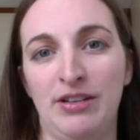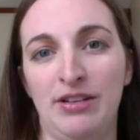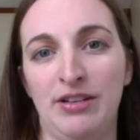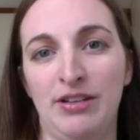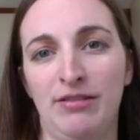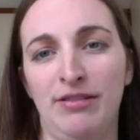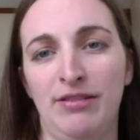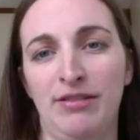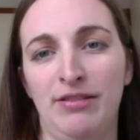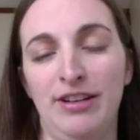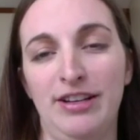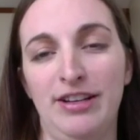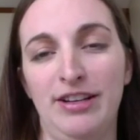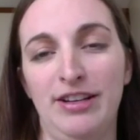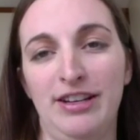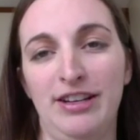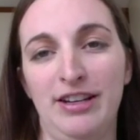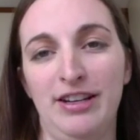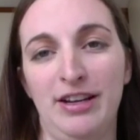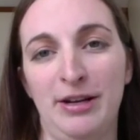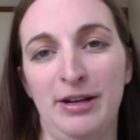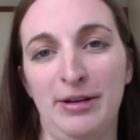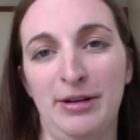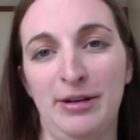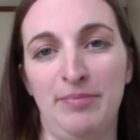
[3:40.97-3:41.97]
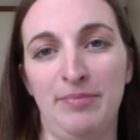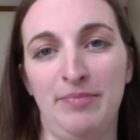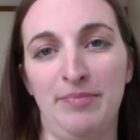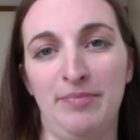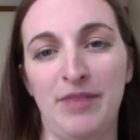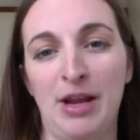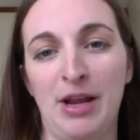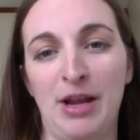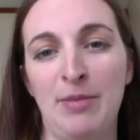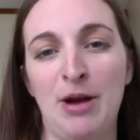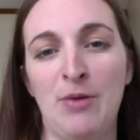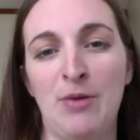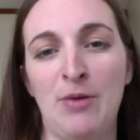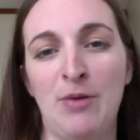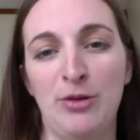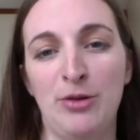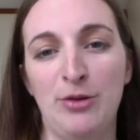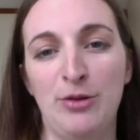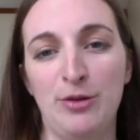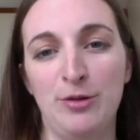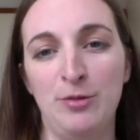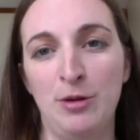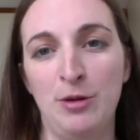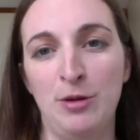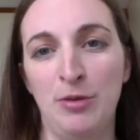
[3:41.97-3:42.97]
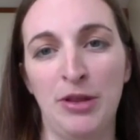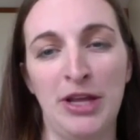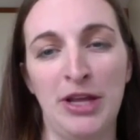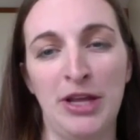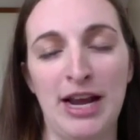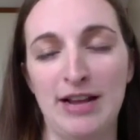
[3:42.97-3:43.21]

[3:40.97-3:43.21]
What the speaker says: And I'm not one of those people